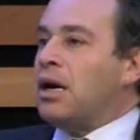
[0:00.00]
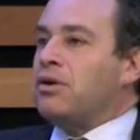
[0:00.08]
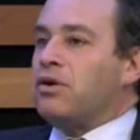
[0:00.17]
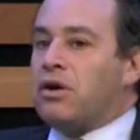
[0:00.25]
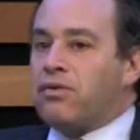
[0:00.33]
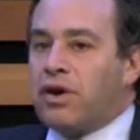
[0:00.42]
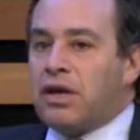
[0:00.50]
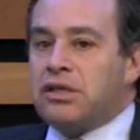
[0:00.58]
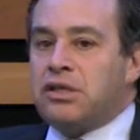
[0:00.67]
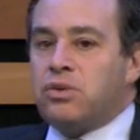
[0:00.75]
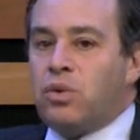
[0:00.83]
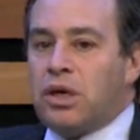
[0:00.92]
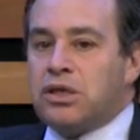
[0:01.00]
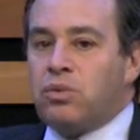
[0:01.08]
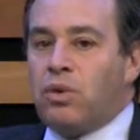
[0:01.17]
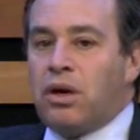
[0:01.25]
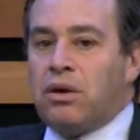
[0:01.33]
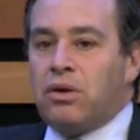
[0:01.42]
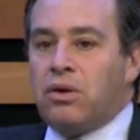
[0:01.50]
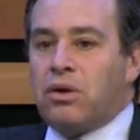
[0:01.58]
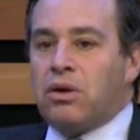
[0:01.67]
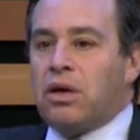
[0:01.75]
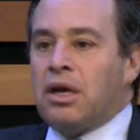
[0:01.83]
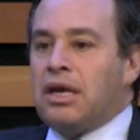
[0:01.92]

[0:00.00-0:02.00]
you're confronting a situation where you're